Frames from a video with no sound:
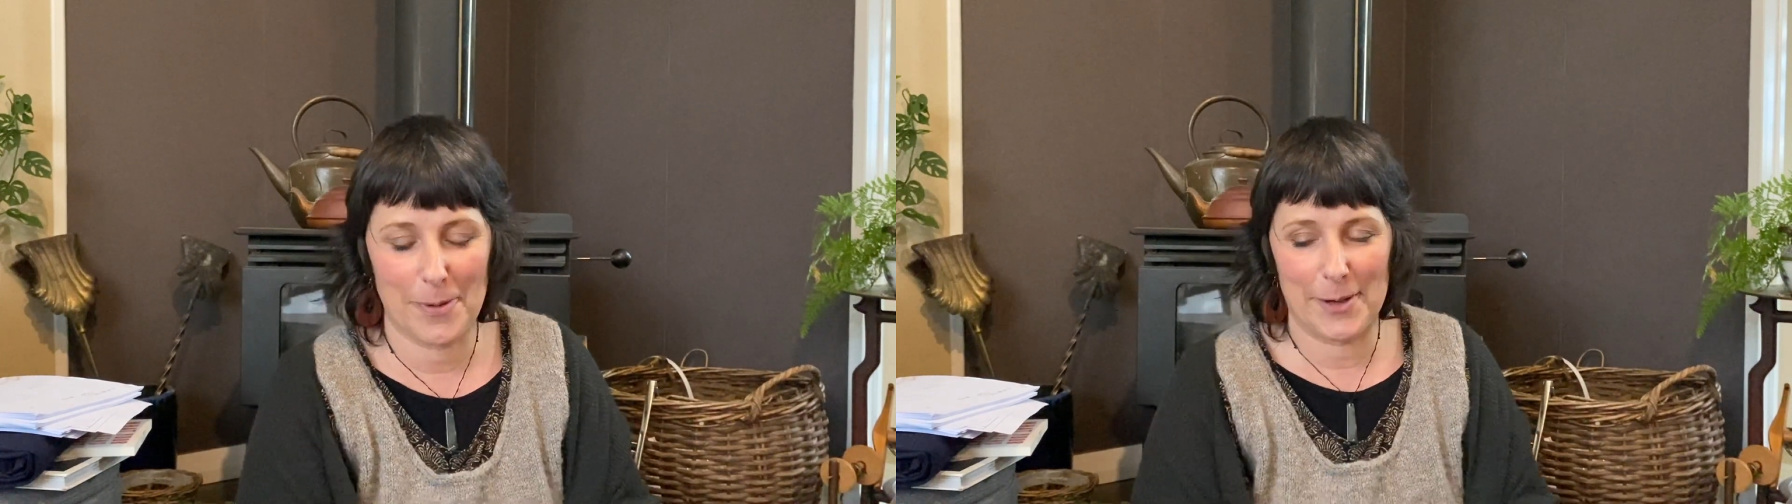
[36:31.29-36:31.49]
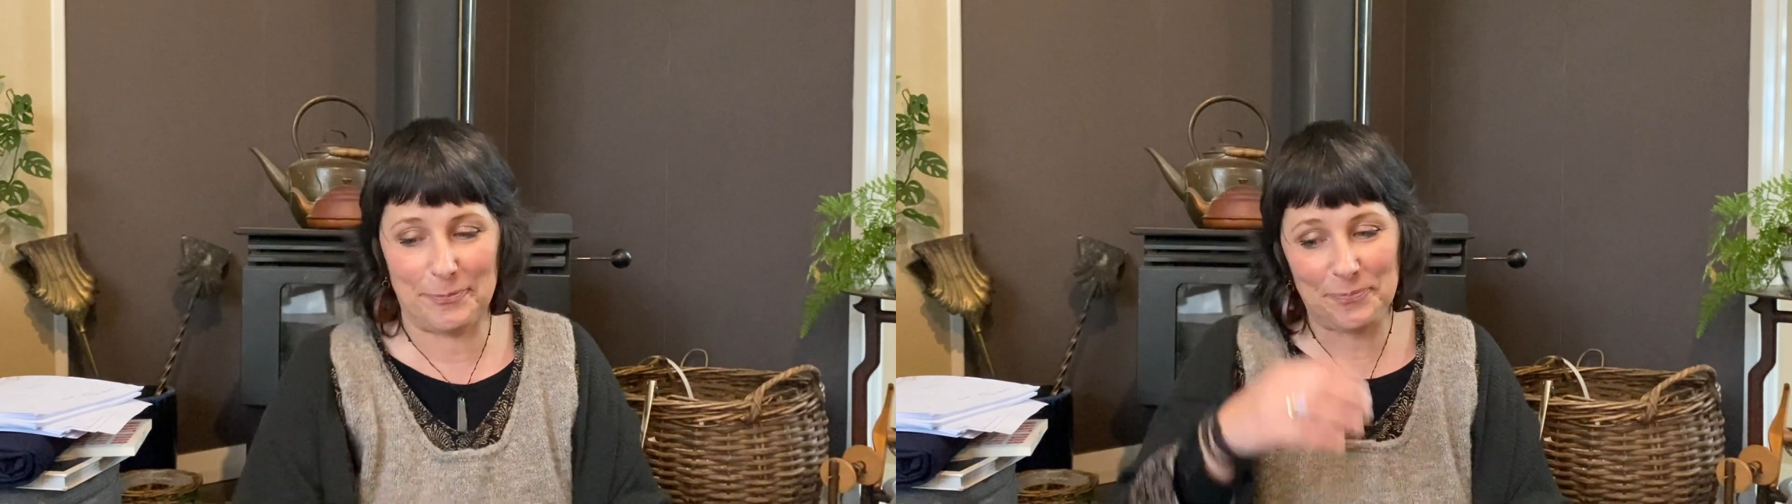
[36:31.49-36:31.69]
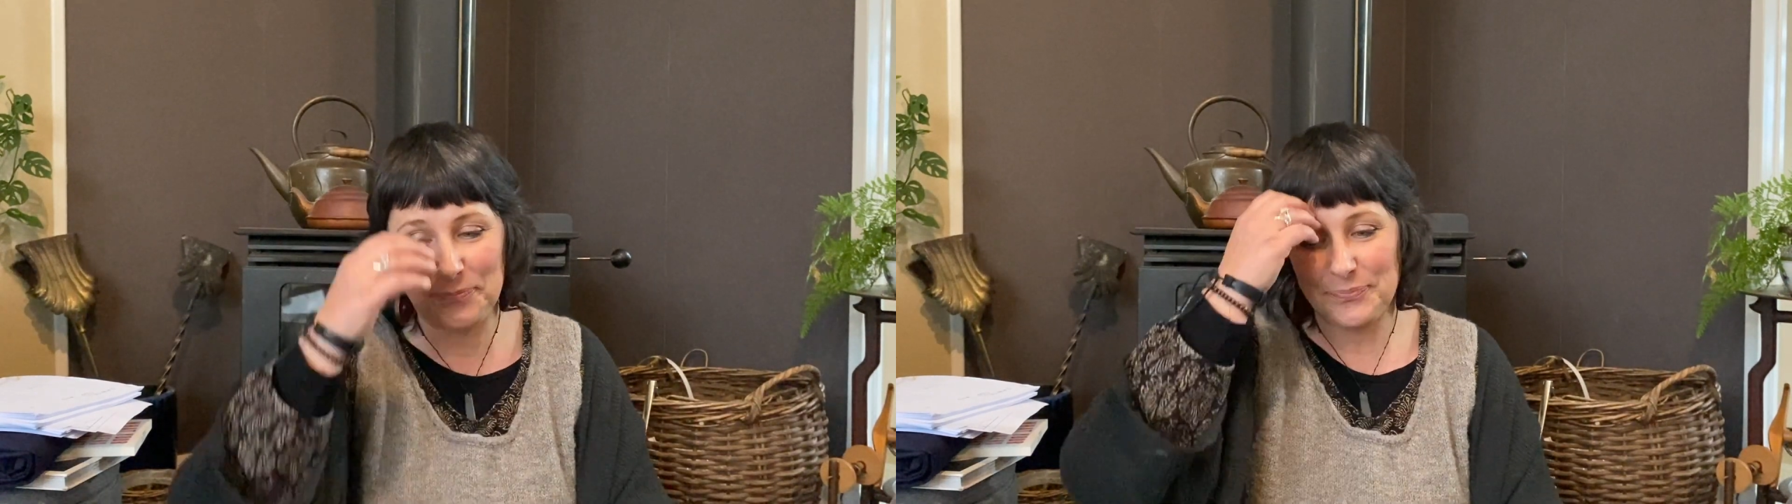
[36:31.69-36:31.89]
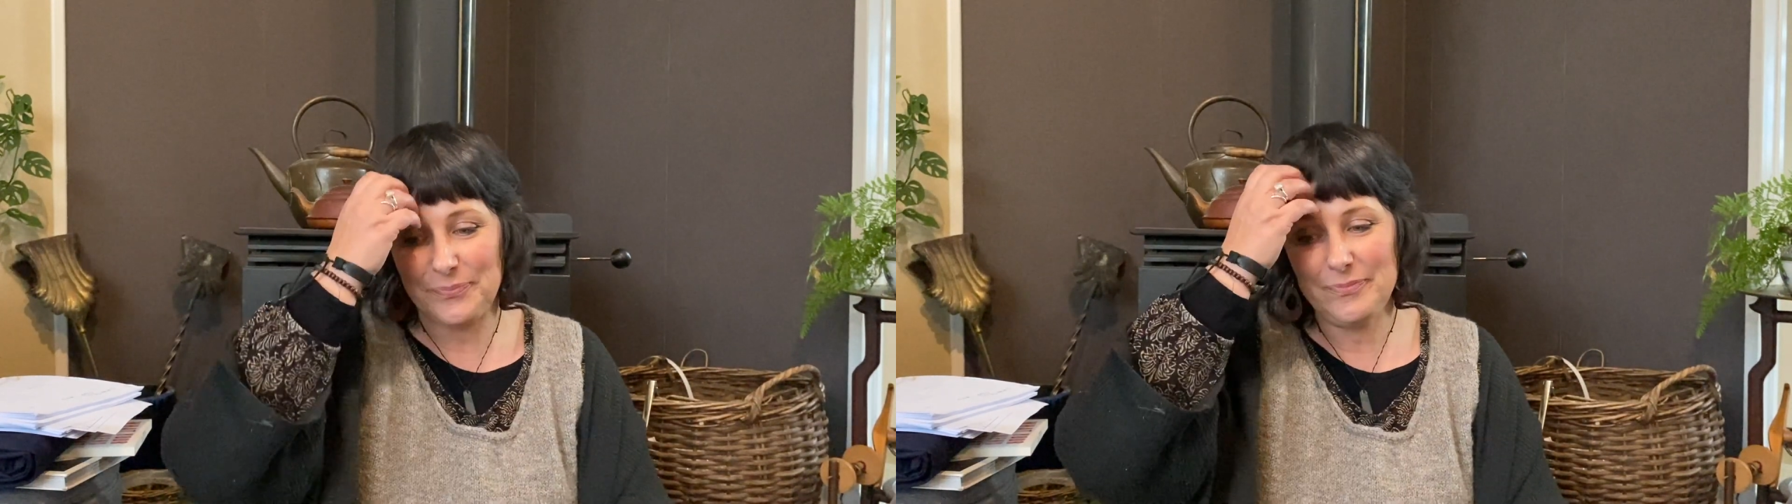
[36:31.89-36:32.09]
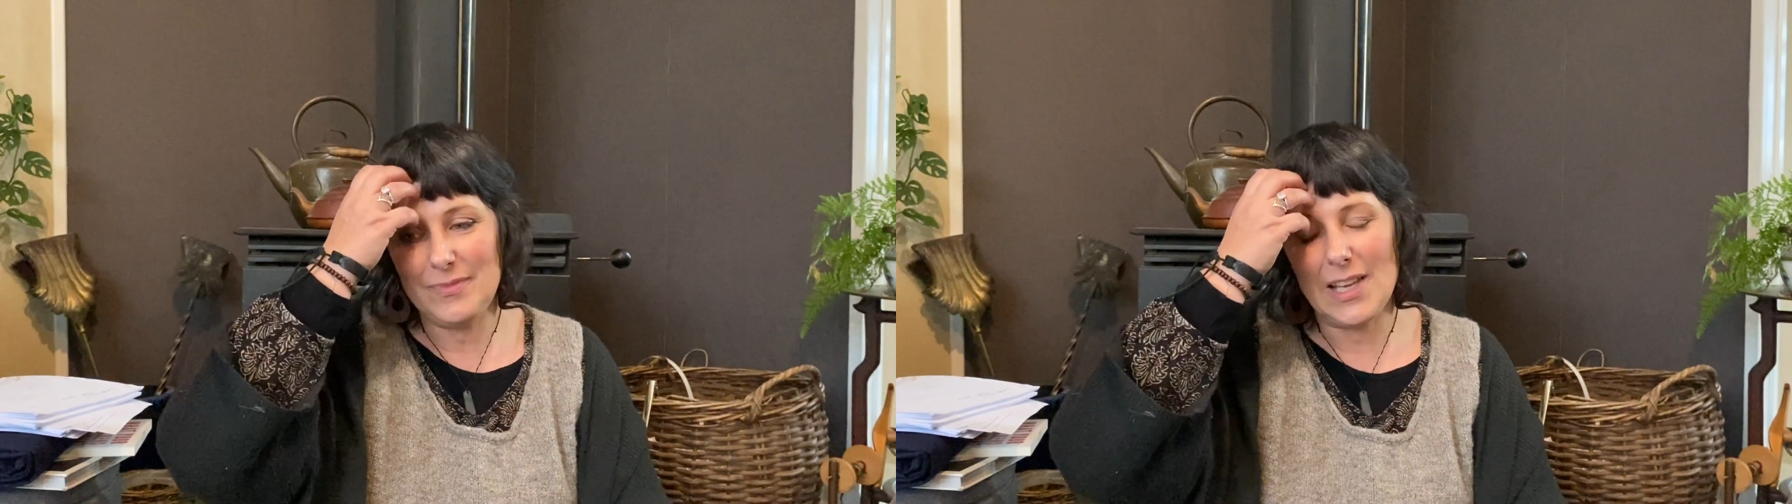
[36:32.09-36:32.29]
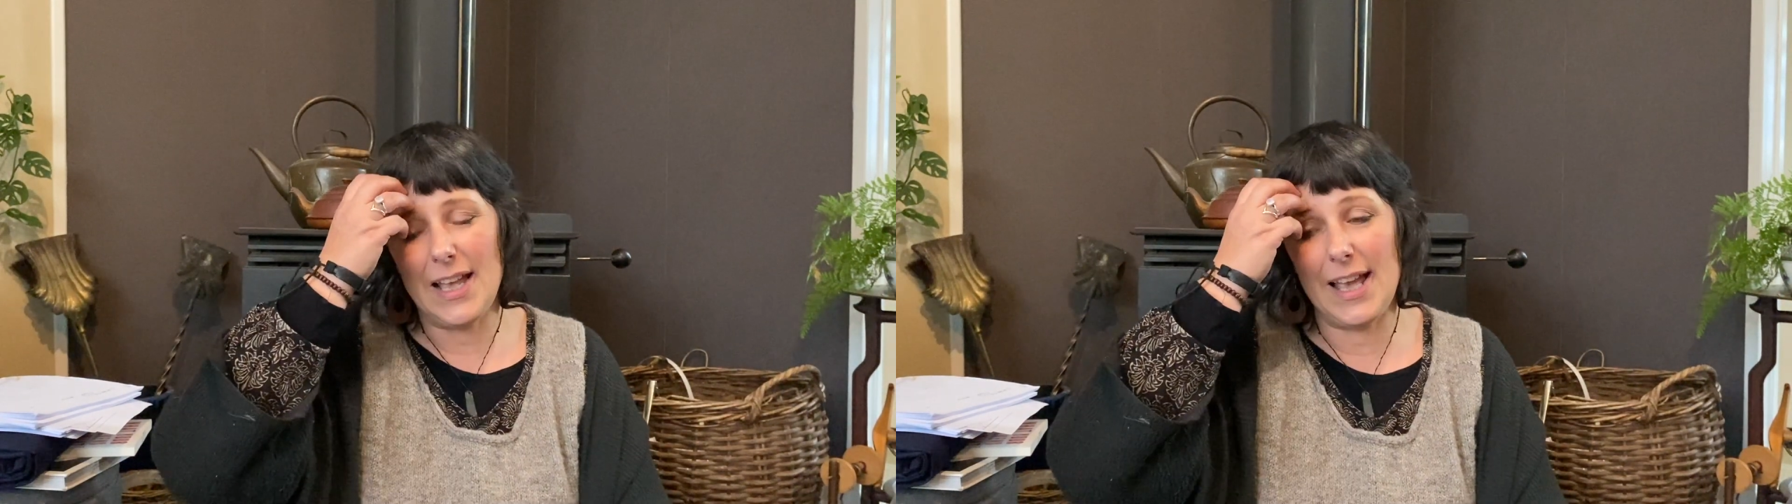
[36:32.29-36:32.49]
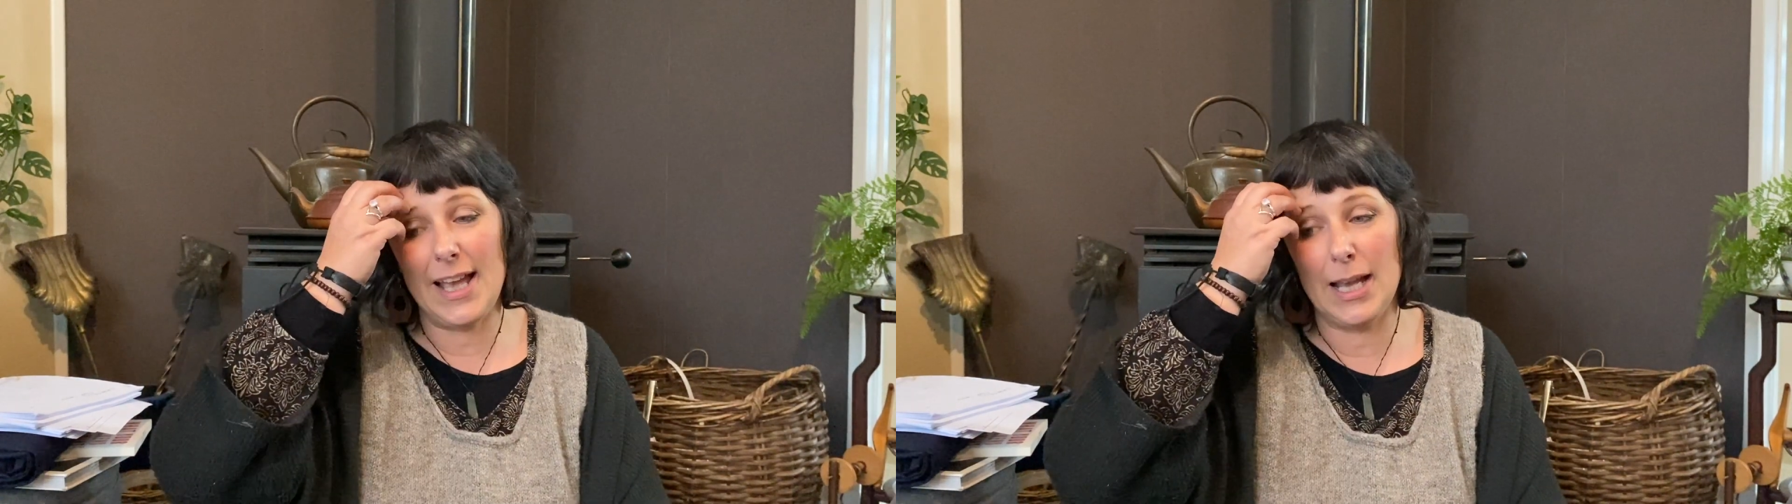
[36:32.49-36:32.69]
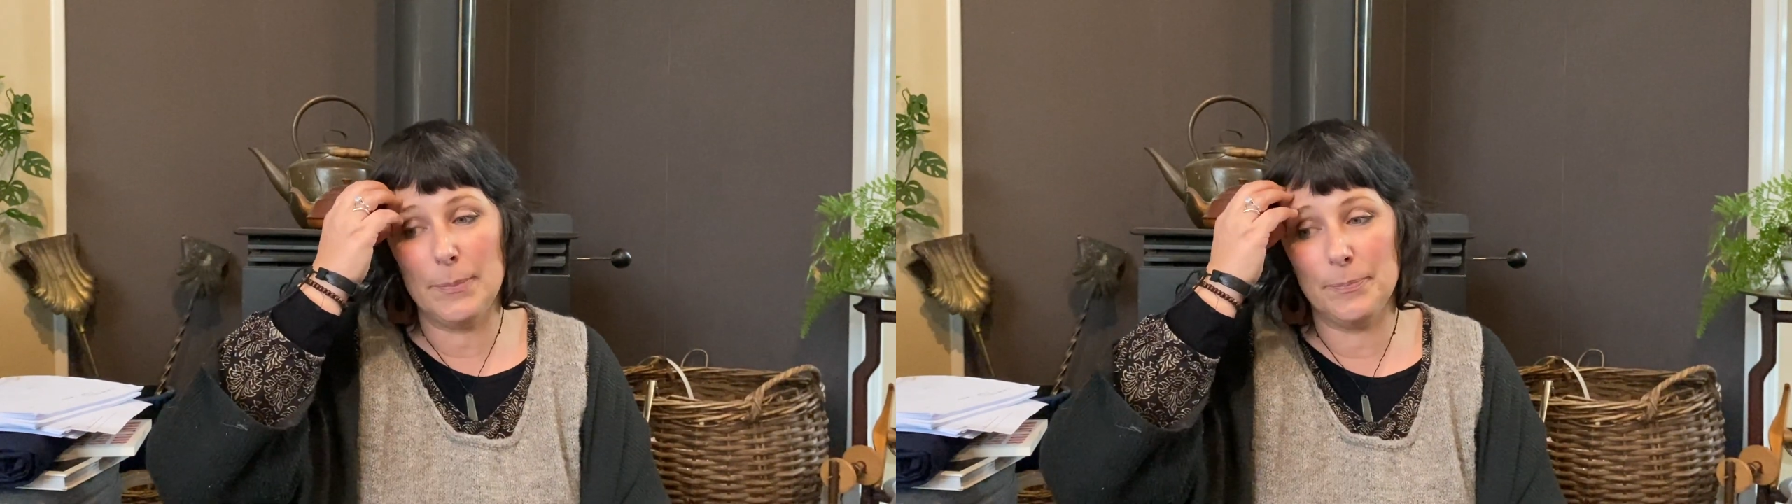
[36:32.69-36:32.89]
but
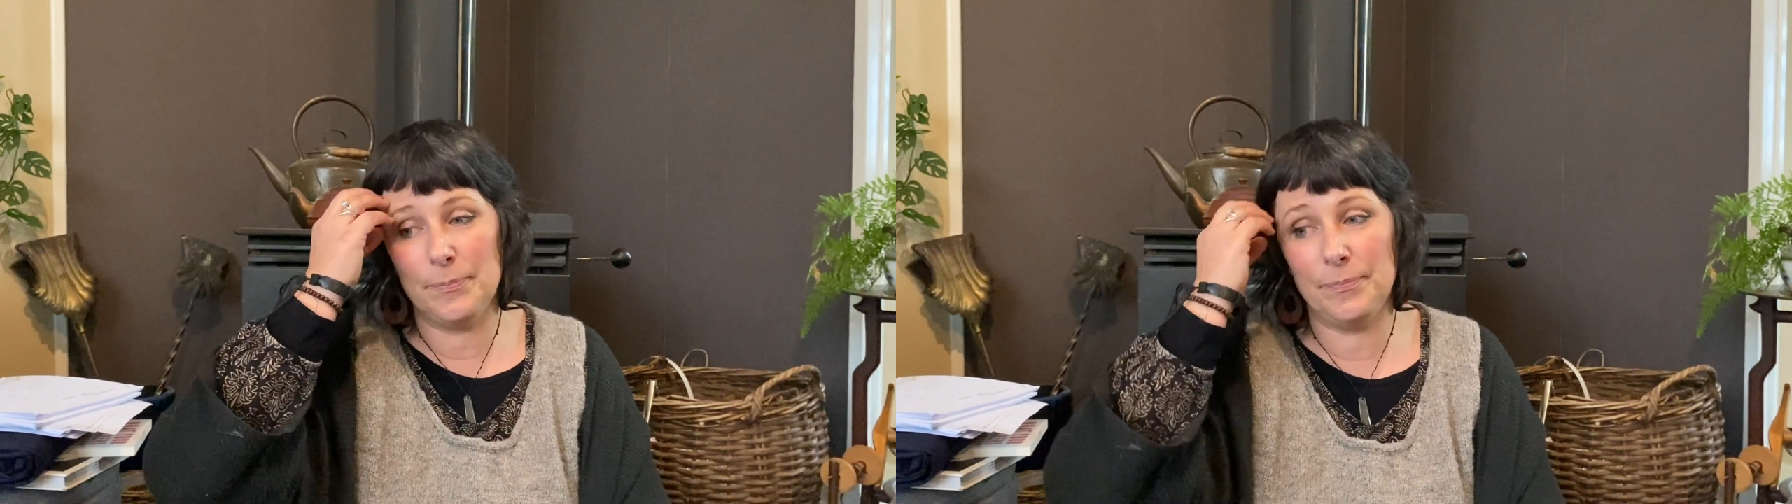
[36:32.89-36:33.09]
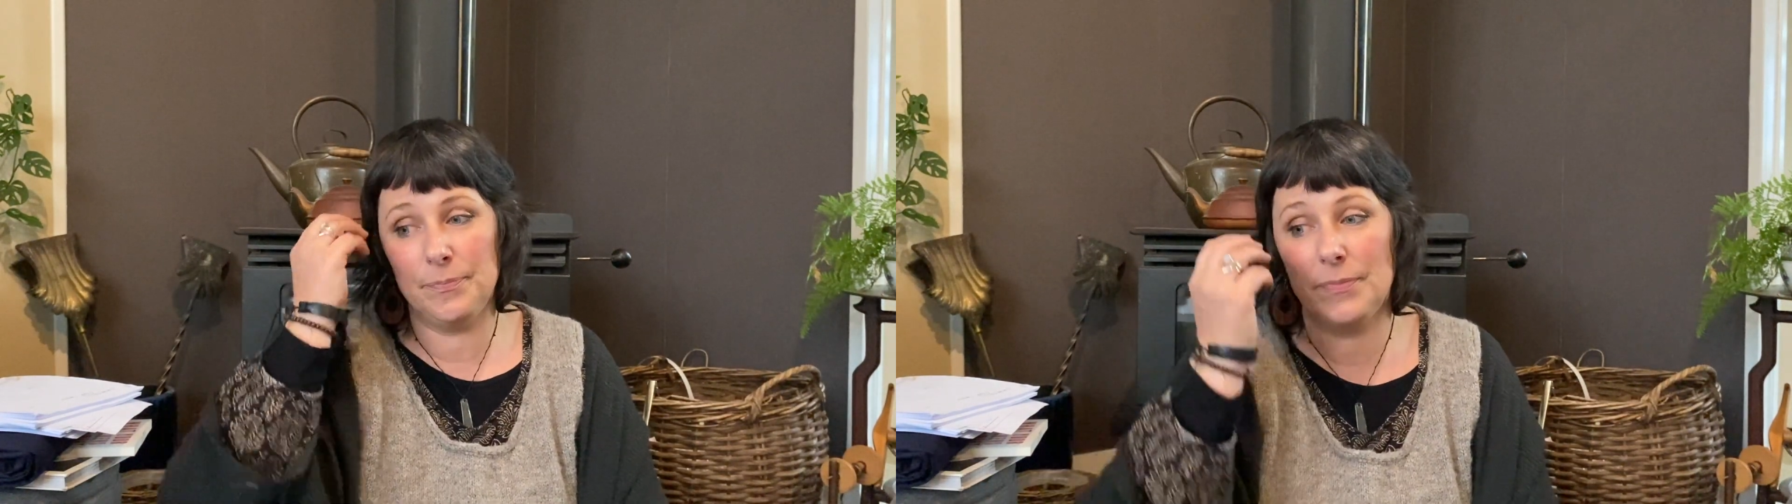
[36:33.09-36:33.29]
to